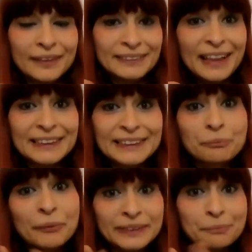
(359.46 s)
and that is the
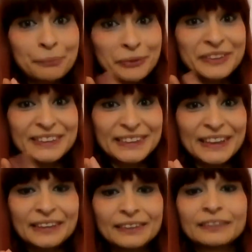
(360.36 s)
most important
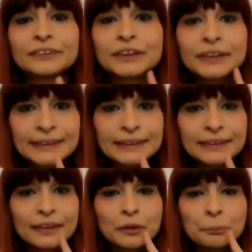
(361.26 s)
thing, just
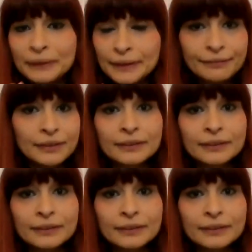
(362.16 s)
believe in